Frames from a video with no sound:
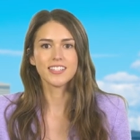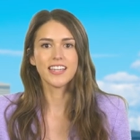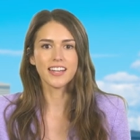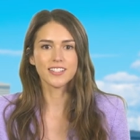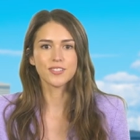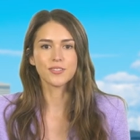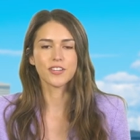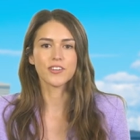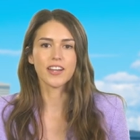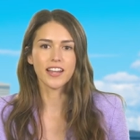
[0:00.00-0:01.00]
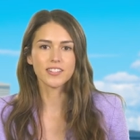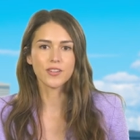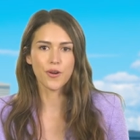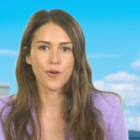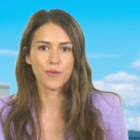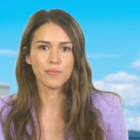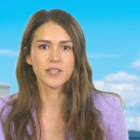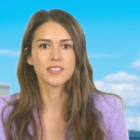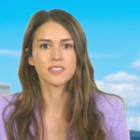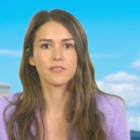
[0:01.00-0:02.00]
to get into their next home
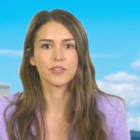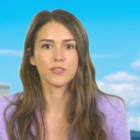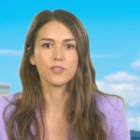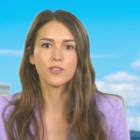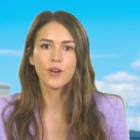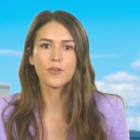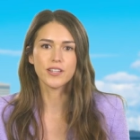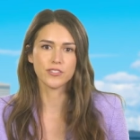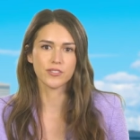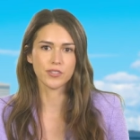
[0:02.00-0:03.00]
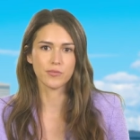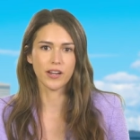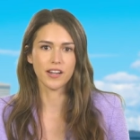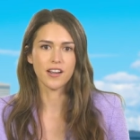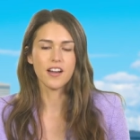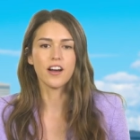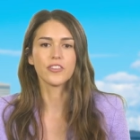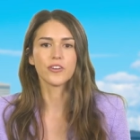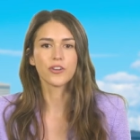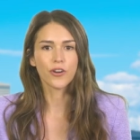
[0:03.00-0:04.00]
because of their low interest rate on
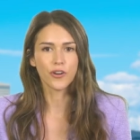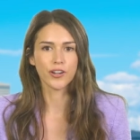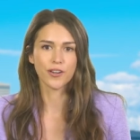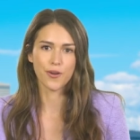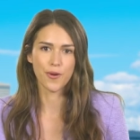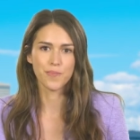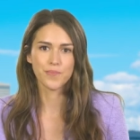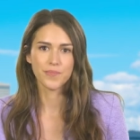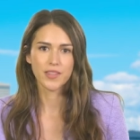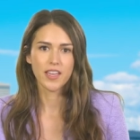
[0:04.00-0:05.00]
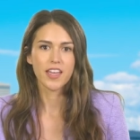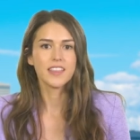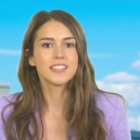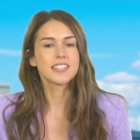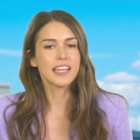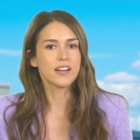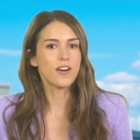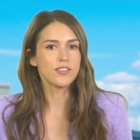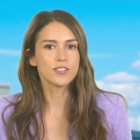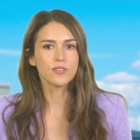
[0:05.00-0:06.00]
their current home. This can
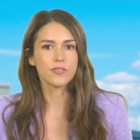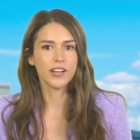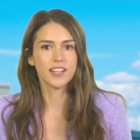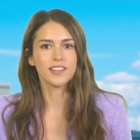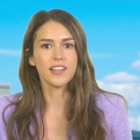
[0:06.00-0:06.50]
also create